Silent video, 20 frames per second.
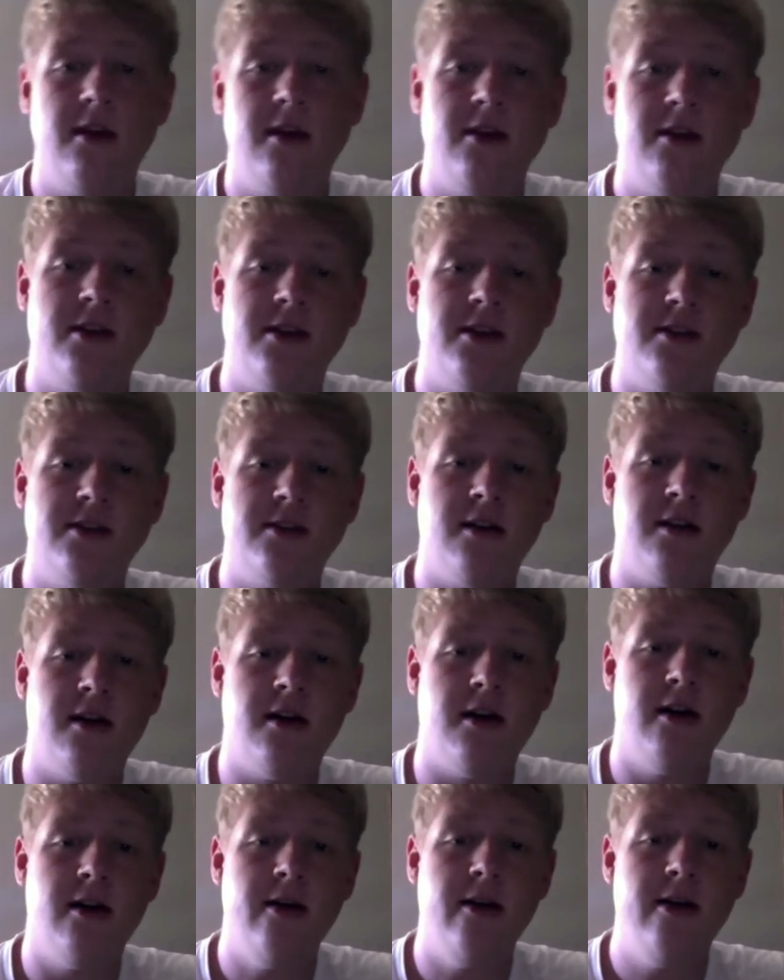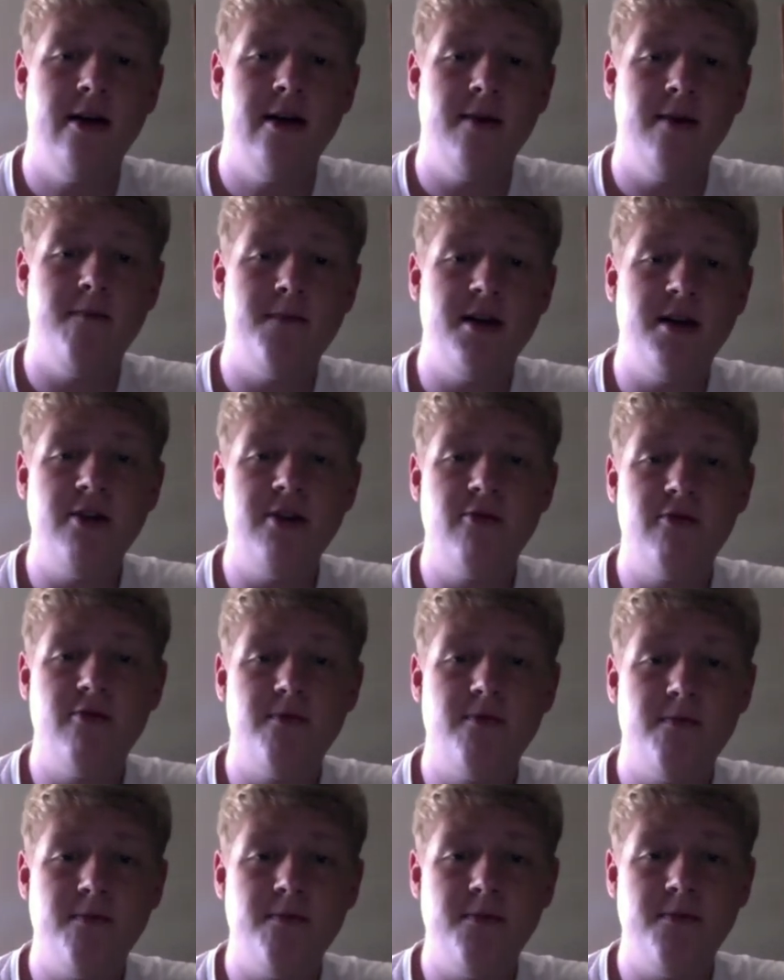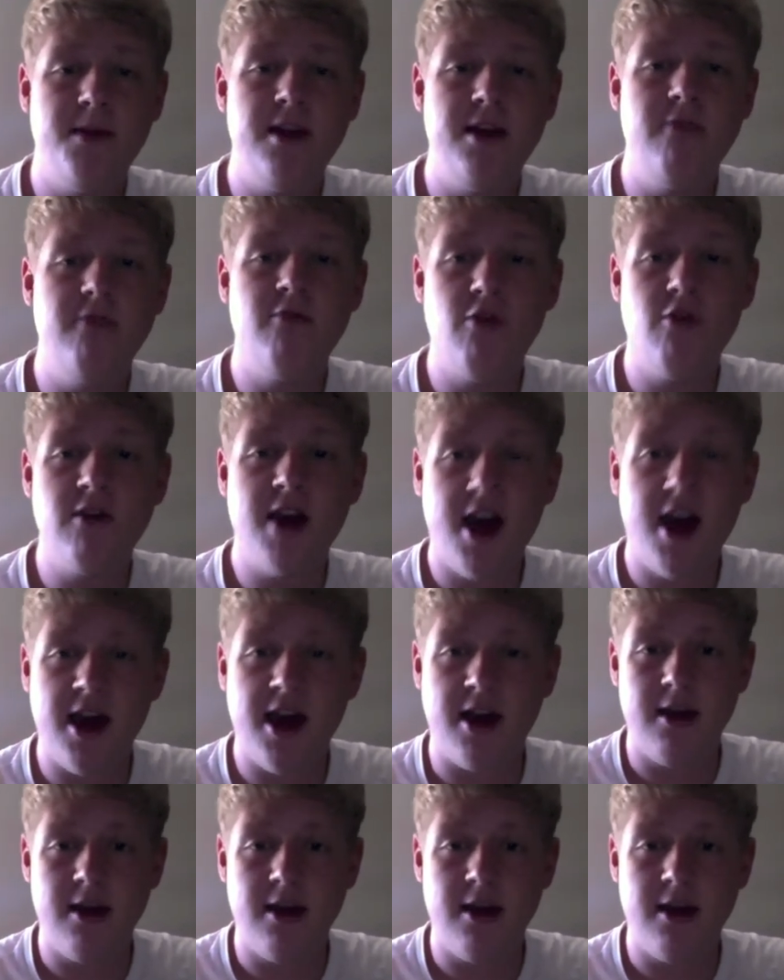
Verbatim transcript: is uh, pi, pi rogai.